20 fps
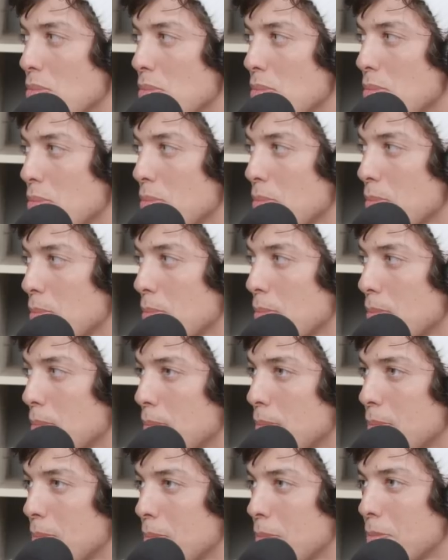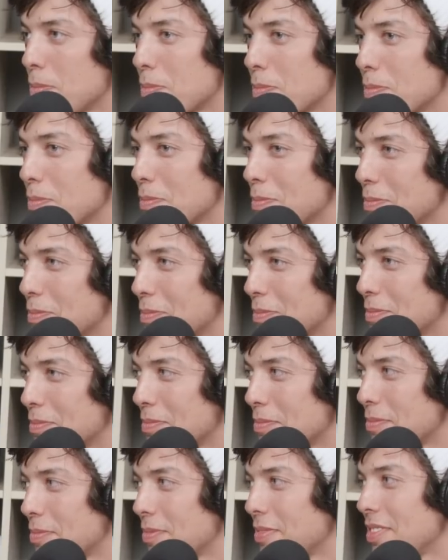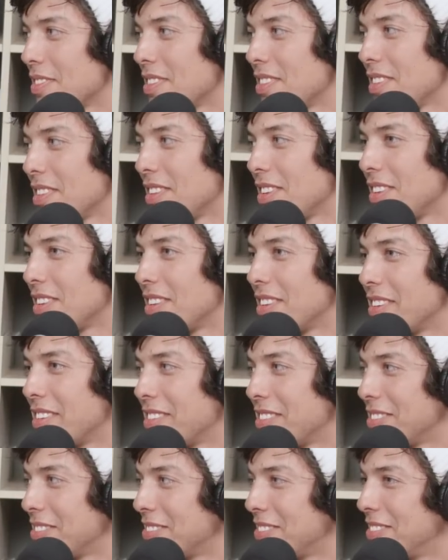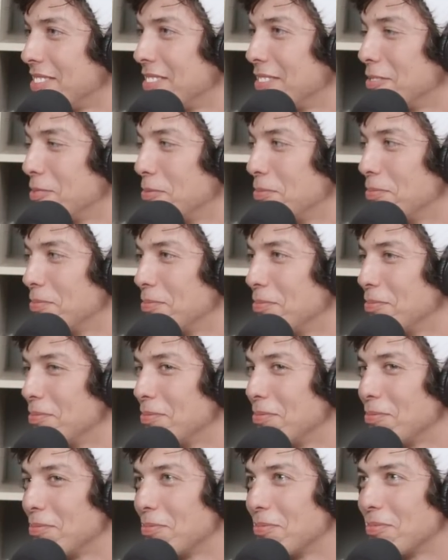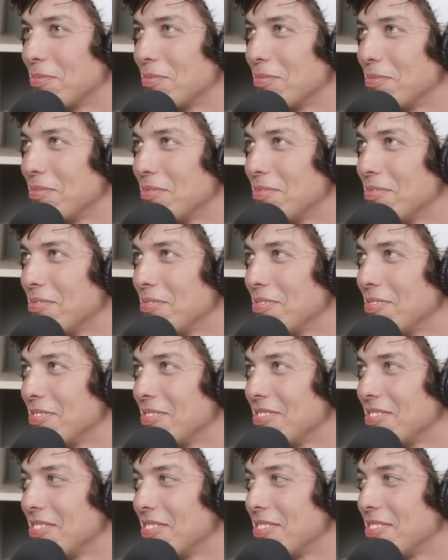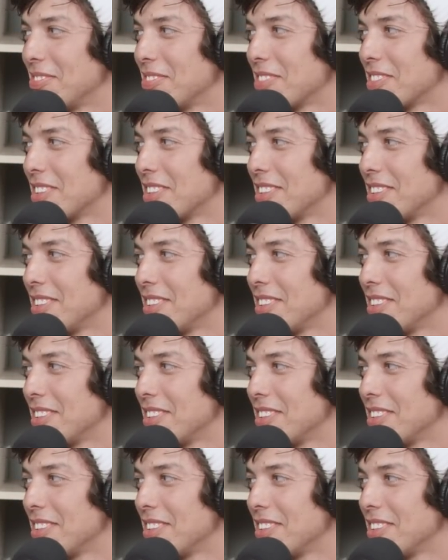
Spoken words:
This person isn't speaking.